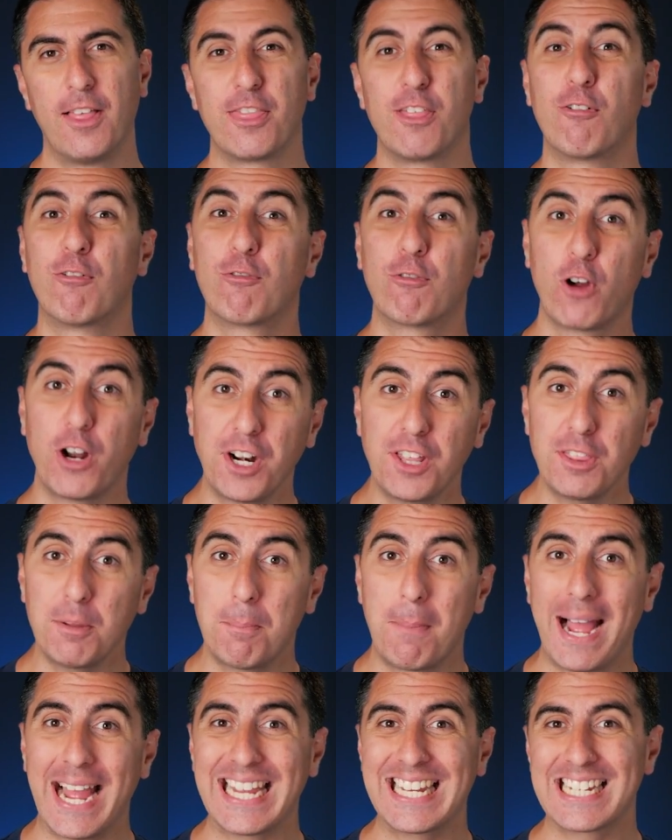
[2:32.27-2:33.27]
The front of the
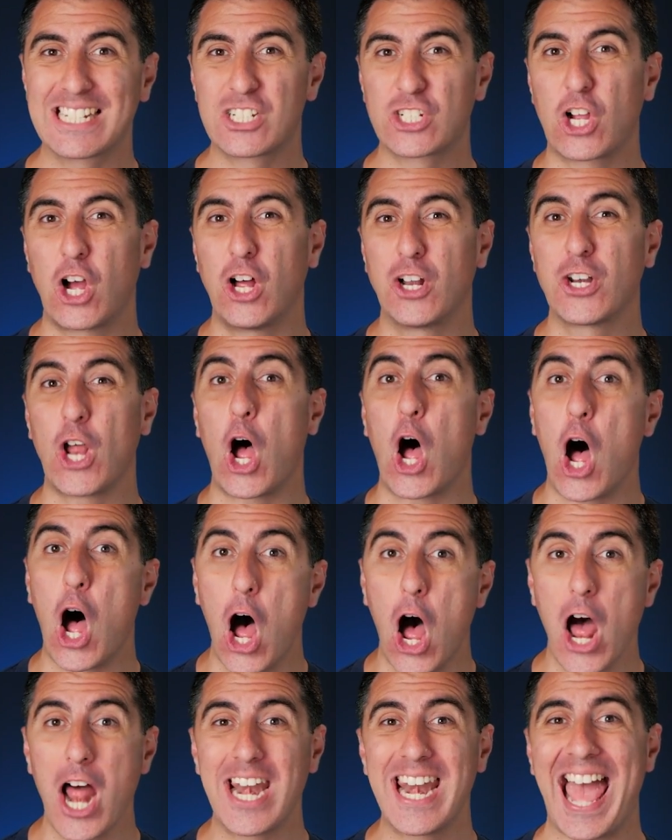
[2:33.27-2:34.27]
mic is called
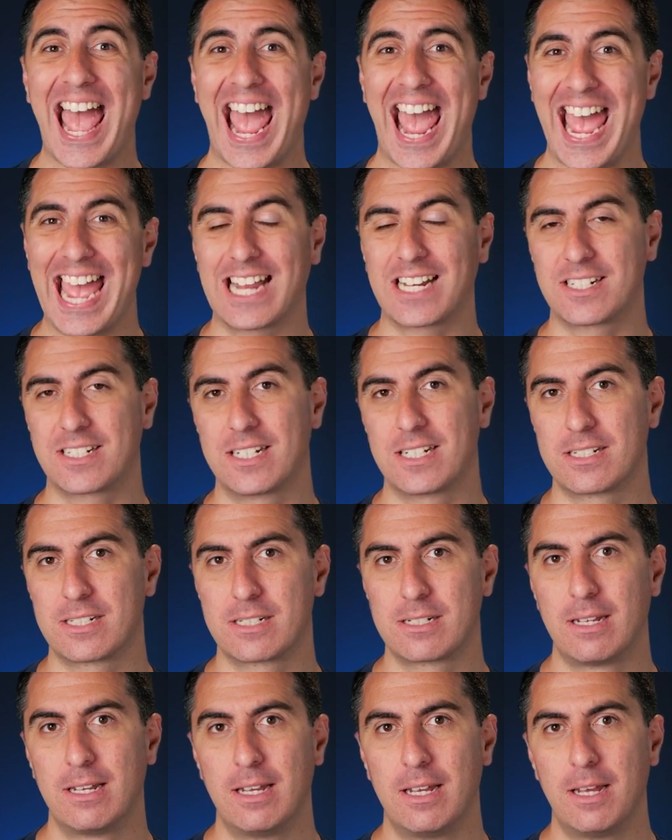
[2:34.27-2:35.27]
on
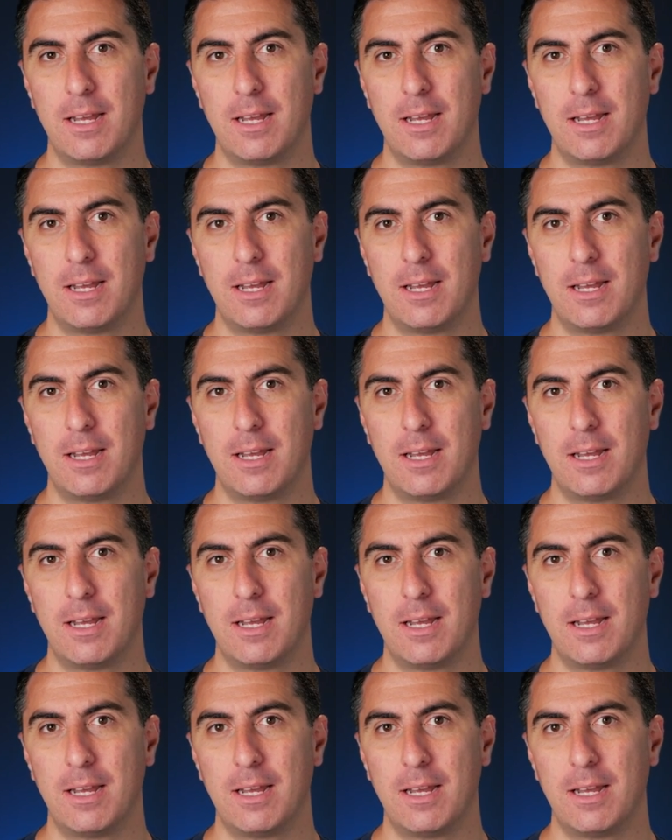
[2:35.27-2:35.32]
axis.